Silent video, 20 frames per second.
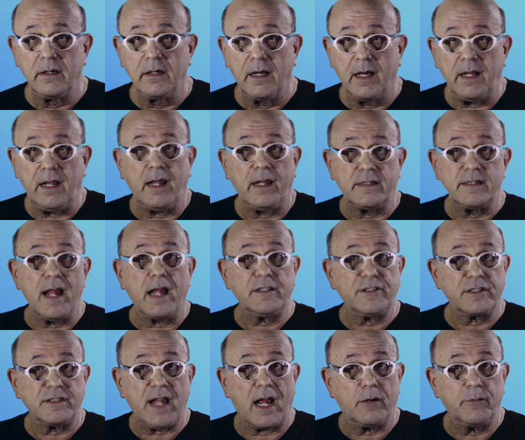And it's not
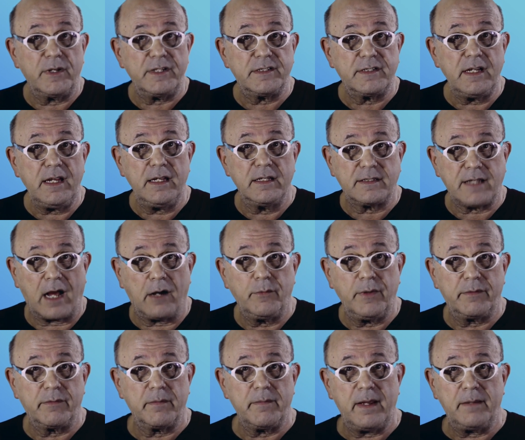just how we see, it's how
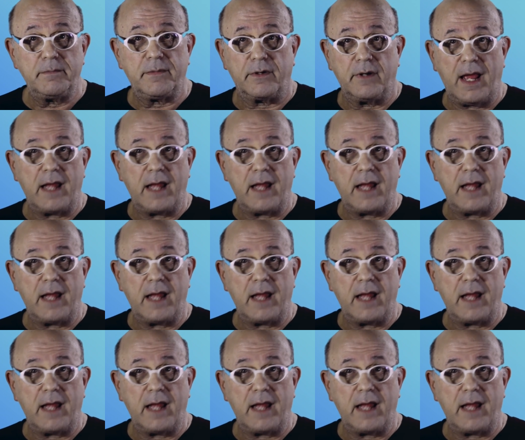we remember.